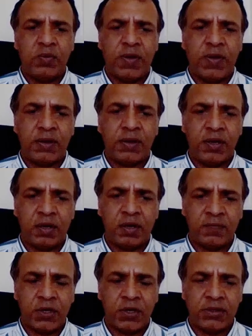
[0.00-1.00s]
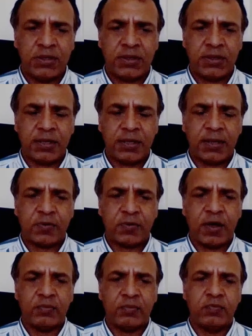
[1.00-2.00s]
We've had a lot of volunteers that
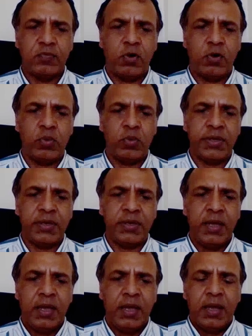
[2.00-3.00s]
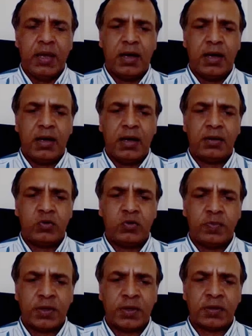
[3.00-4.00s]
have come forward
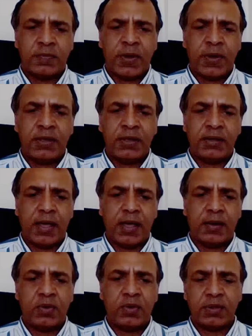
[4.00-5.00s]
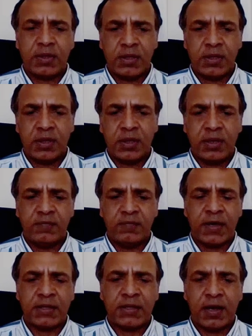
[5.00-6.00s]
to participate, and we're still
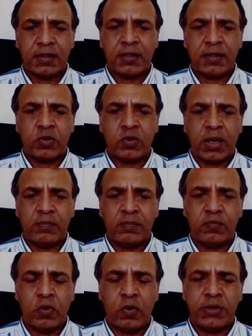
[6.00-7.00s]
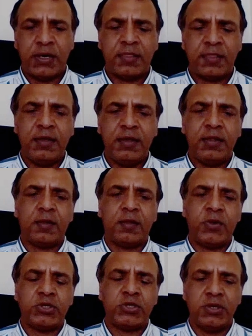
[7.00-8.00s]
inviting others to come forward. And I think it's
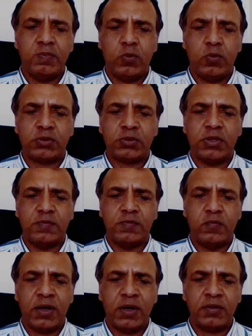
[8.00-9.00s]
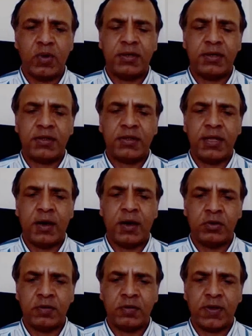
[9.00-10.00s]
especially important for us to understand
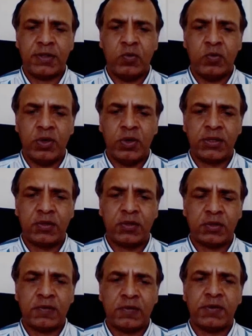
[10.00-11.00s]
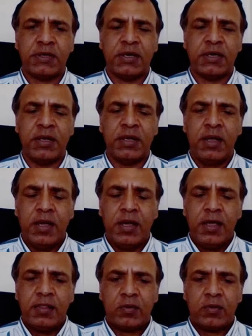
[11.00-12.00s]
how this vaccine works in South Africa,
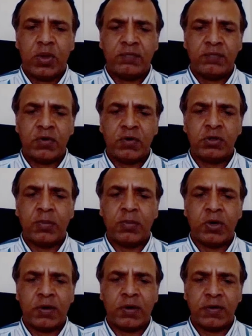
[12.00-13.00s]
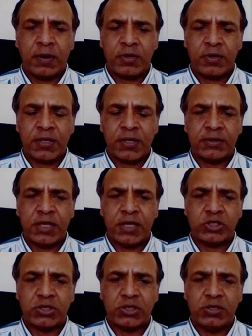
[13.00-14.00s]
that we have a good demographic
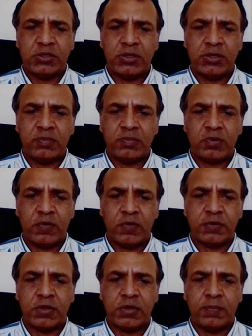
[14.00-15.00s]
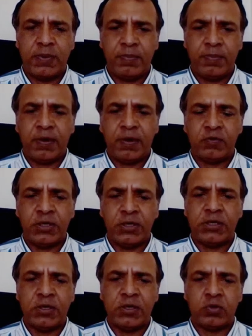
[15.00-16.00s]
representation in terms of the people that
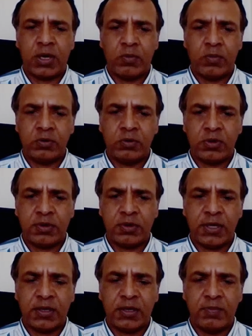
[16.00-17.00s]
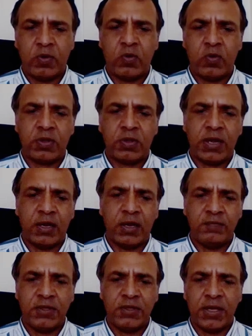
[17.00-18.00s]
volunteer to come onto the studies, because at the
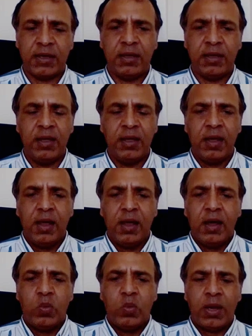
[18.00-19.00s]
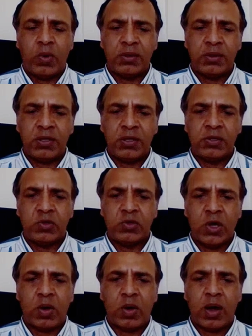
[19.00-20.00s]
end of the day, we are wanting
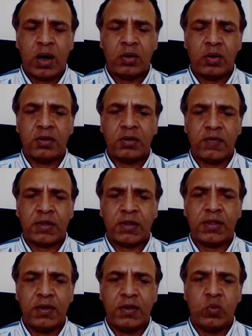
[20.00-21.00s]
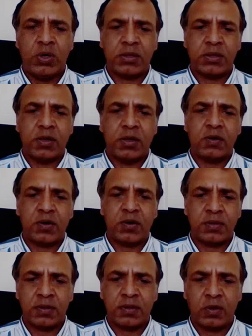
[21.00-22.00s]
to know how this vaccine works
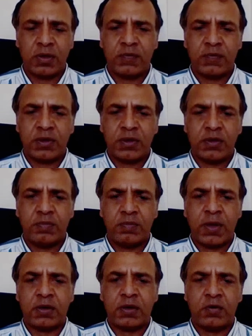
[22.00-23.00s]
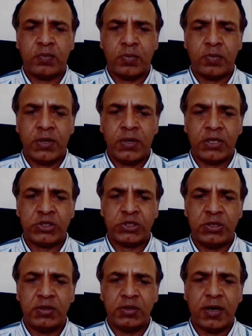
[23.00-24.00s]
across the South African spectrum of
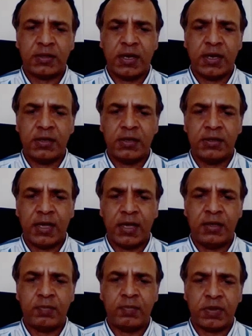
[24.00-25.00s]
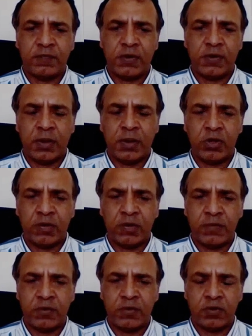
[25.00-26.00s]
population rather than in any specific
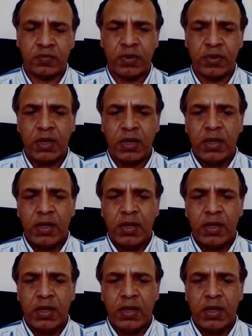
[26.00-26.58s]
demographic group.